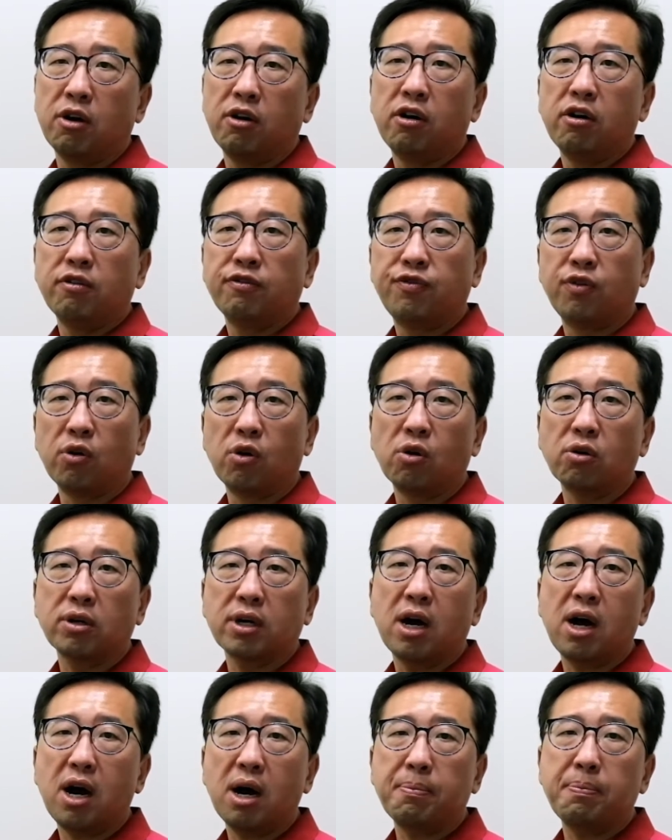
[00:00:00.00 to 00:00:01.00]
For
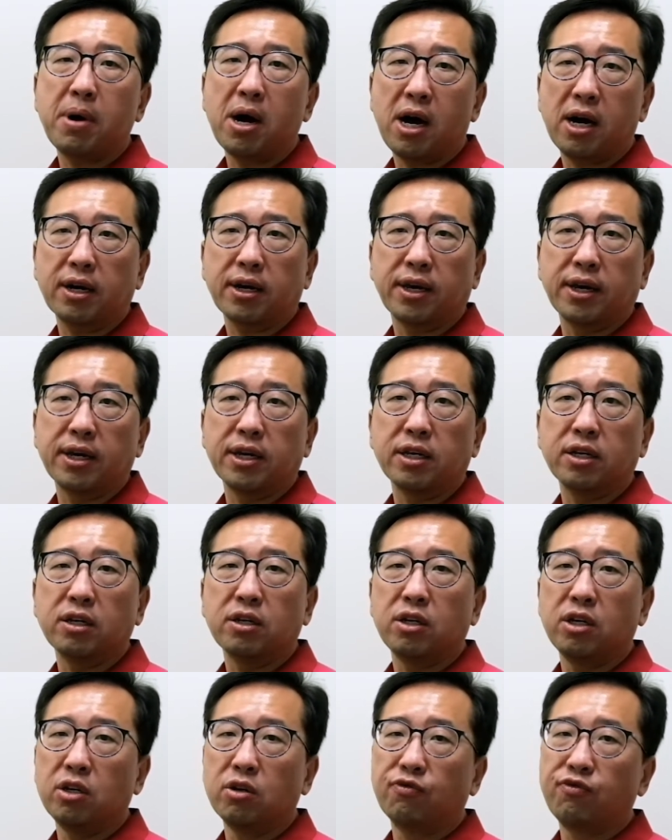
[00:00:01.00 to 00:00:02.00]
car parking,
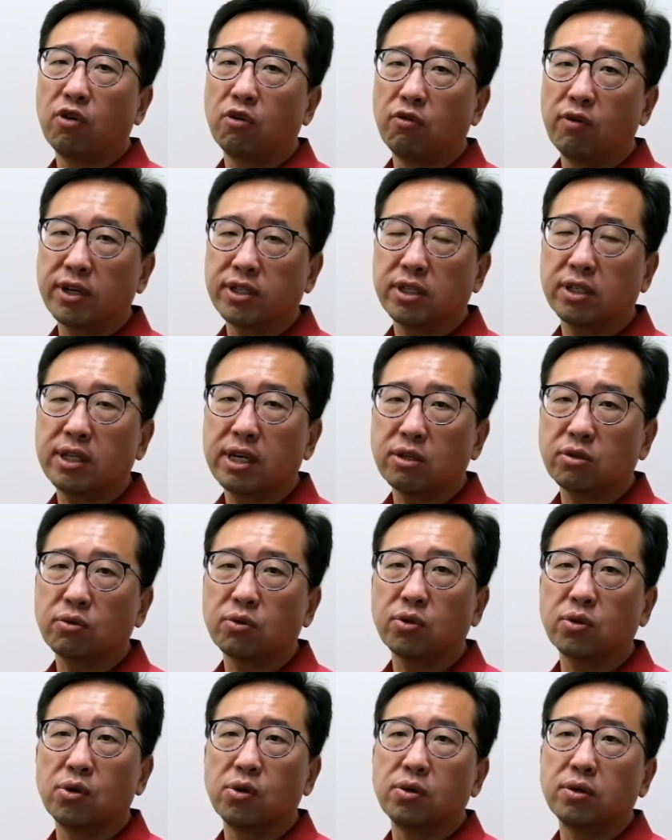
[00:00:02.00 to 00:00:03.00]
for residential
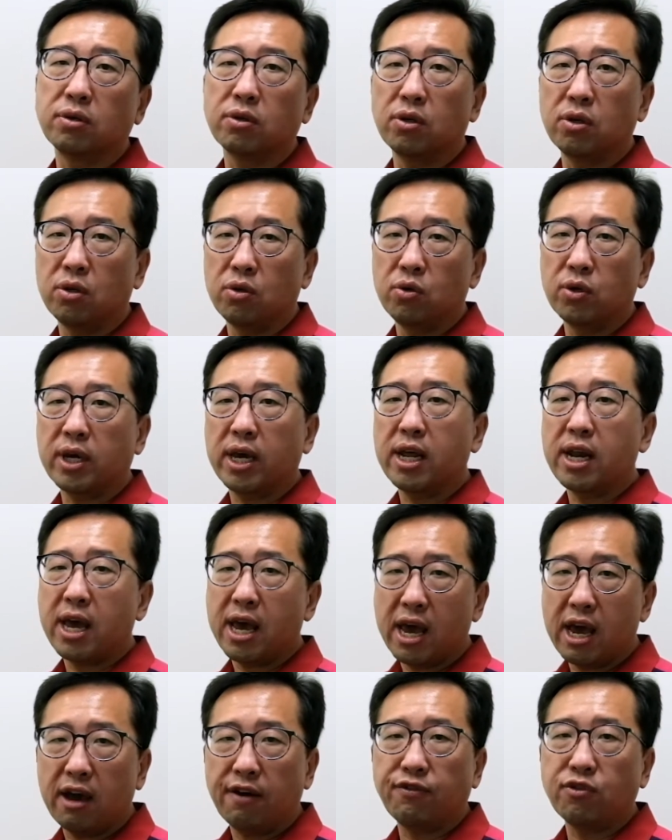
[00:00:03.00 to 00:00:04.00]
zone, you can
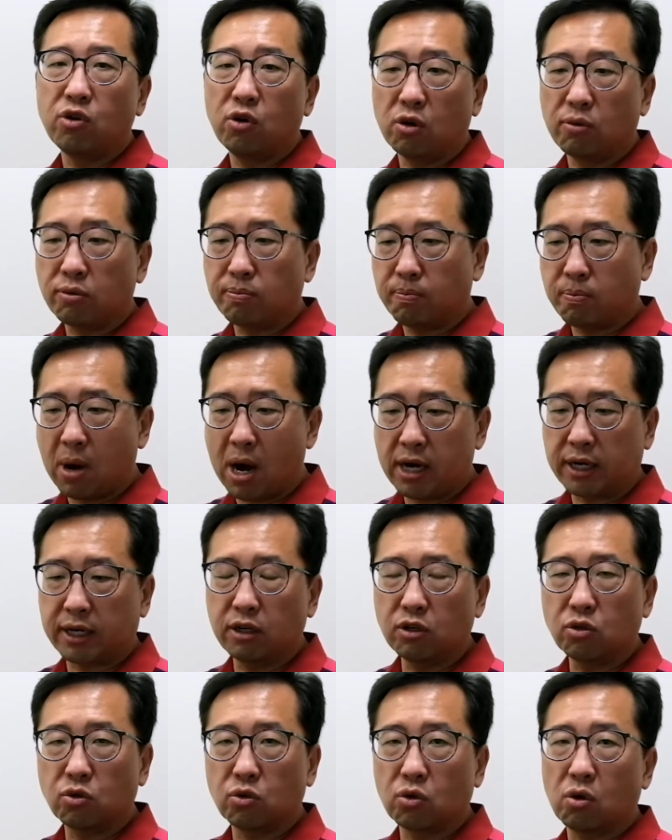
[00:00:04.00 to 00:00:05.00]
have your parking
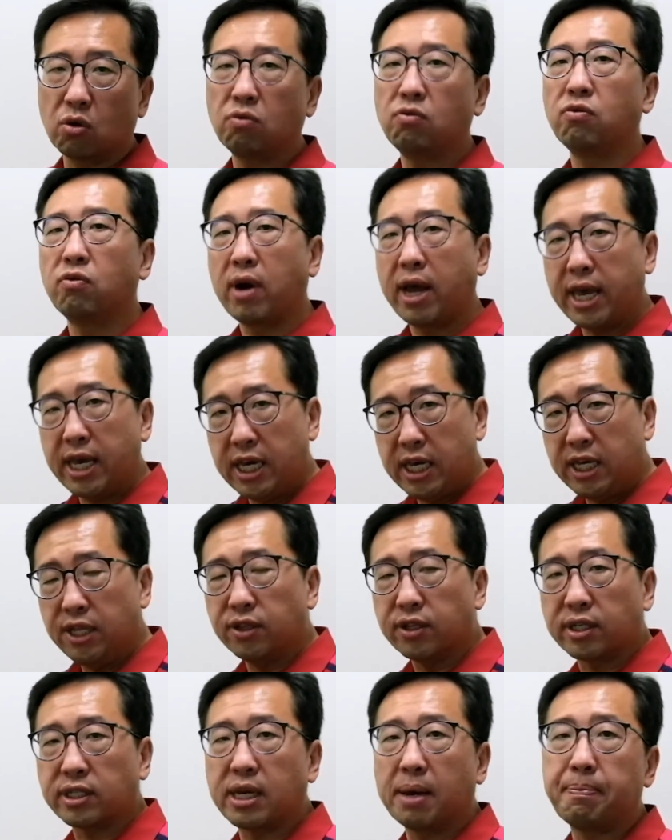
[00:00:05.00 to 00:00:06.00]
store in the
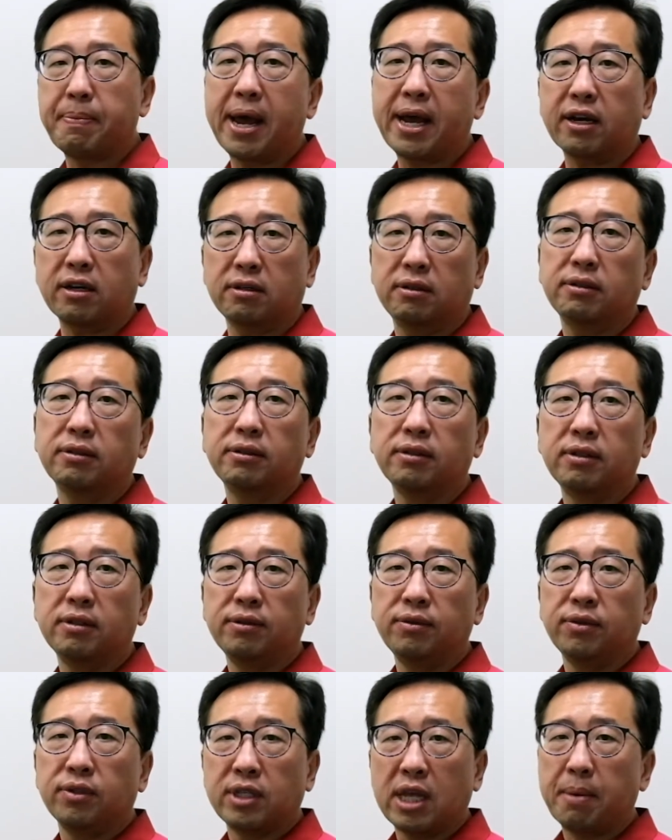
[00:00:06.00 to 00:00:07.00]
setback.
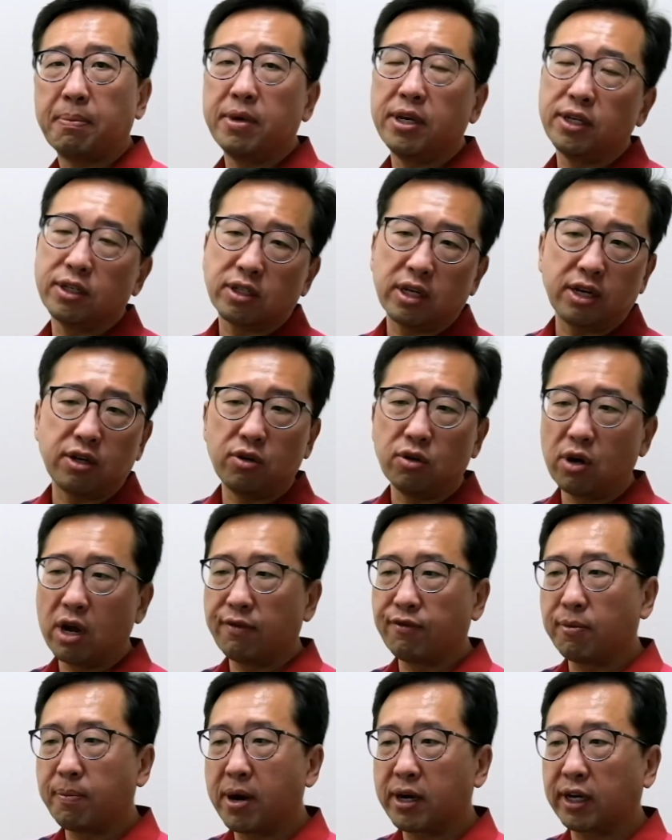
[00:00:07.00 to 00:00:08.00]
That means that you don't have a
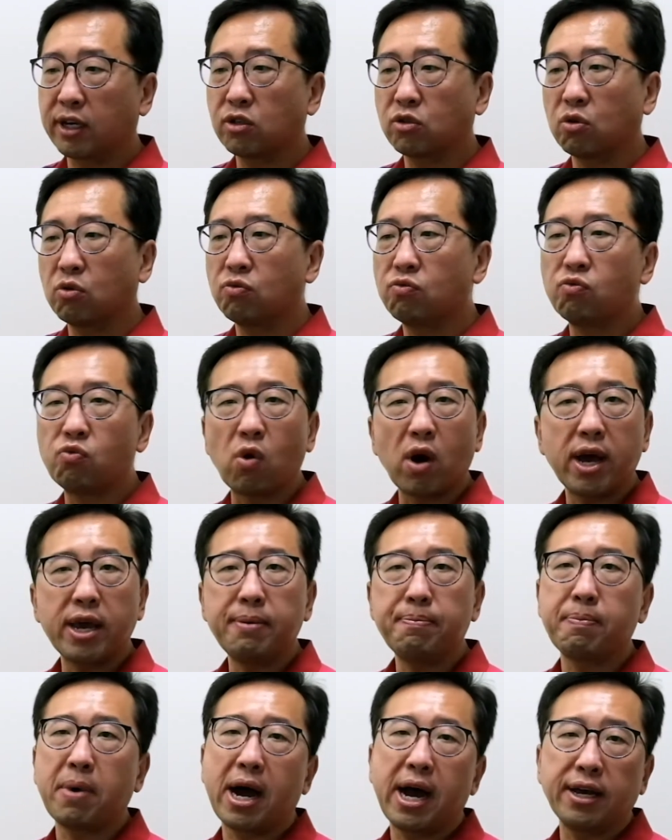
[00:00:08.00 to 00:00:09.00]
parking store right
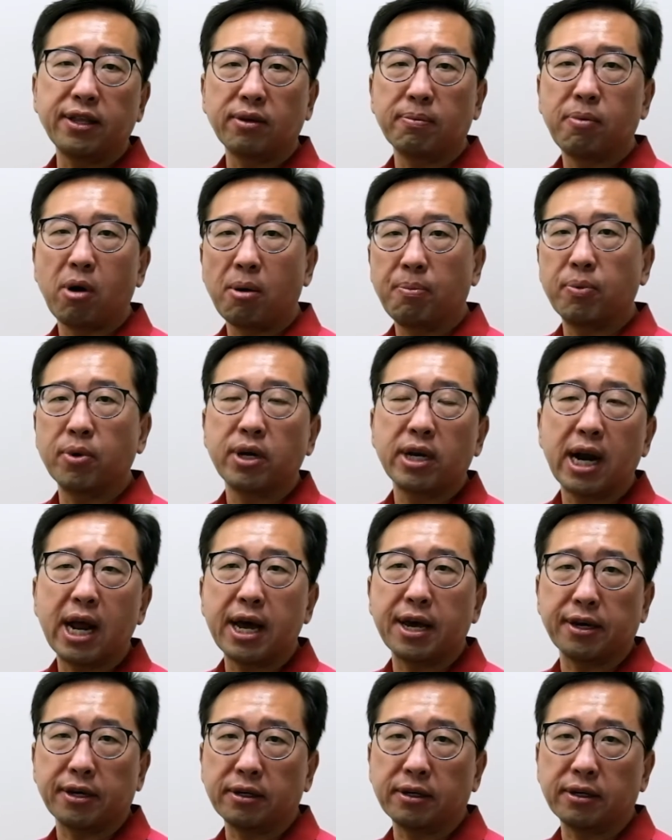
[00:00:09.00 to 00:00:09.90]
by the property line.